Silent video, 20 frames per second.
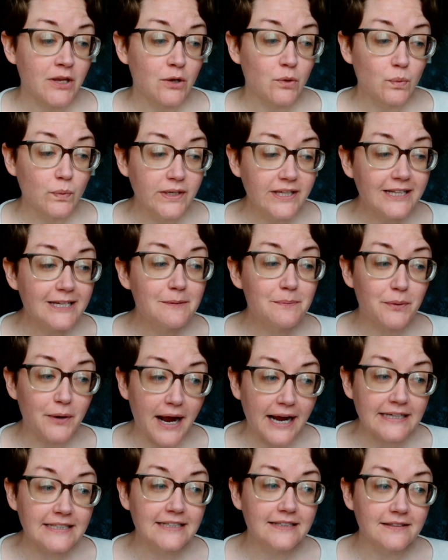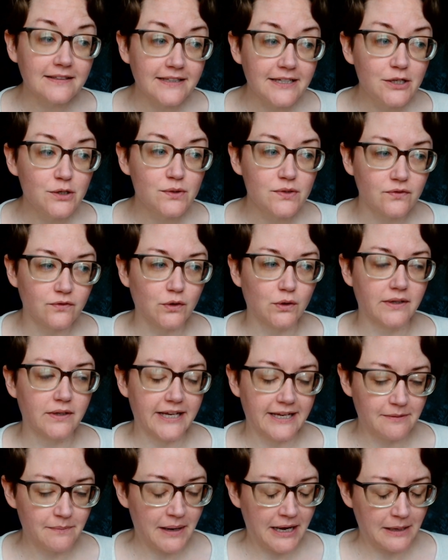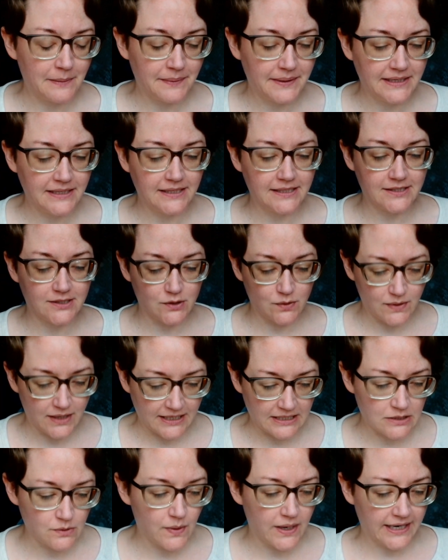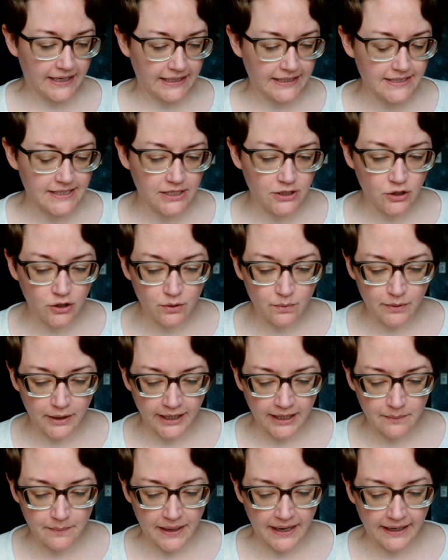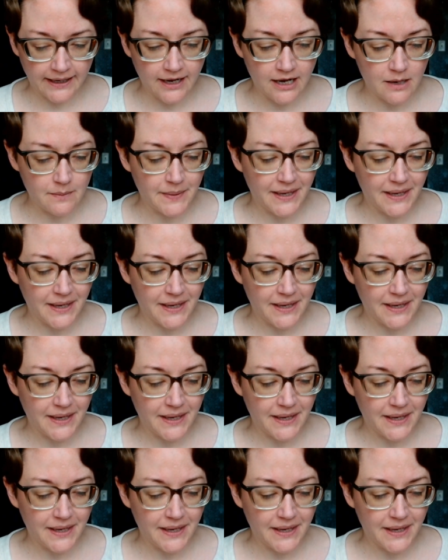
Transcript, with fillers: really practically useful, in my opinion. So that's why I continue to bring it back up.